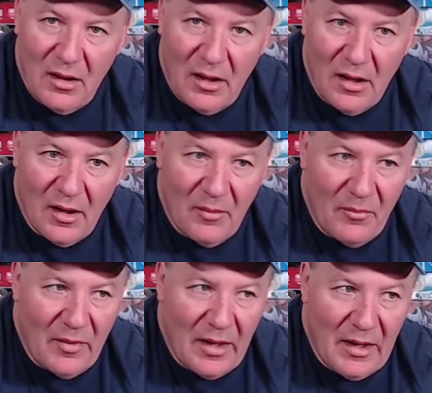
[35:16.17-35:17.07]
um,
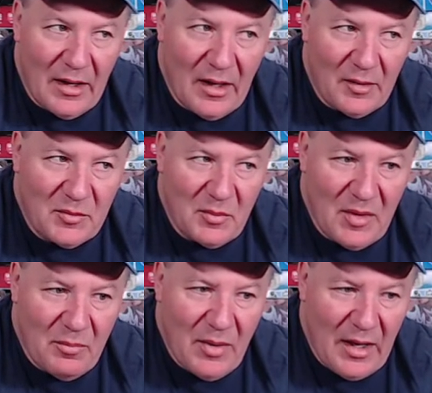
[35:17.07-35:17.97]
and it helped me
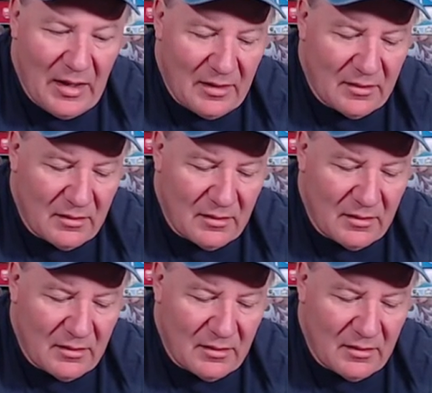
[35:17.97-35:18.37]
paint.